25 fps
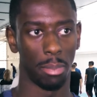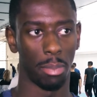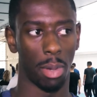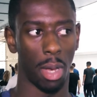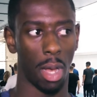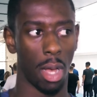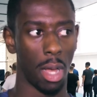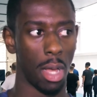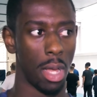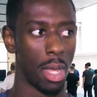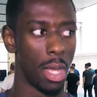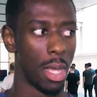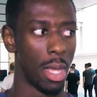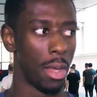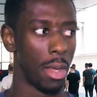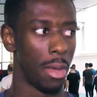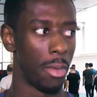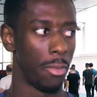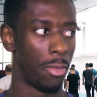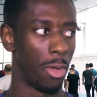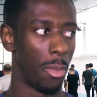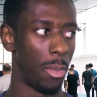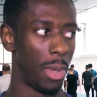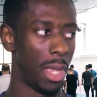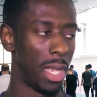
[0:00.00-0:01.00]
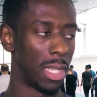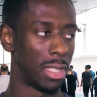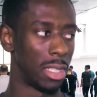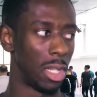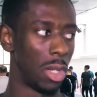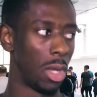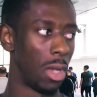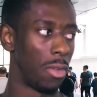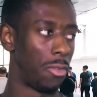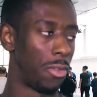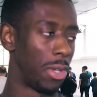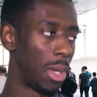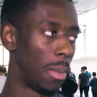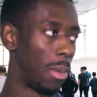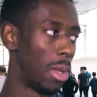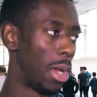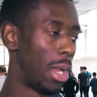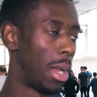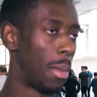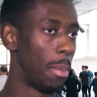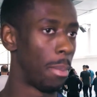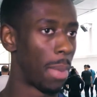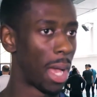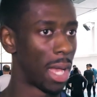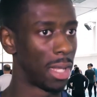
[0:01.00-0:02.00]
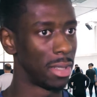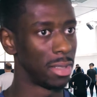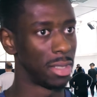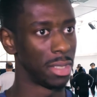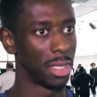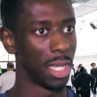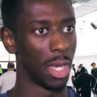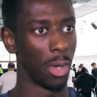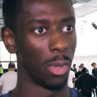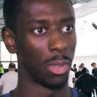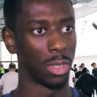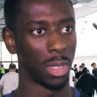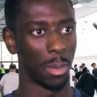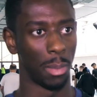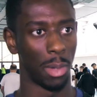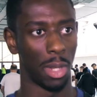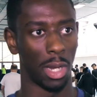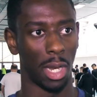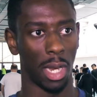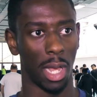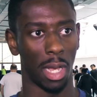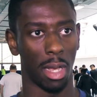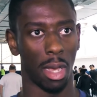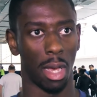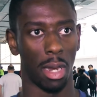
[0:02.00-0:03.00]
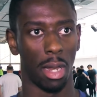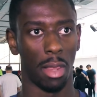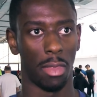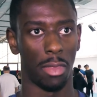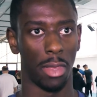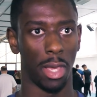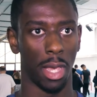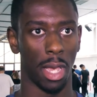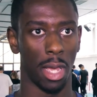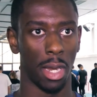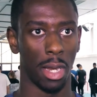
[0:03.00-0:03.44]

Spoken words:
But for me, it's a lot of things. I'm learning batting skills, I'm learning that kind of thing.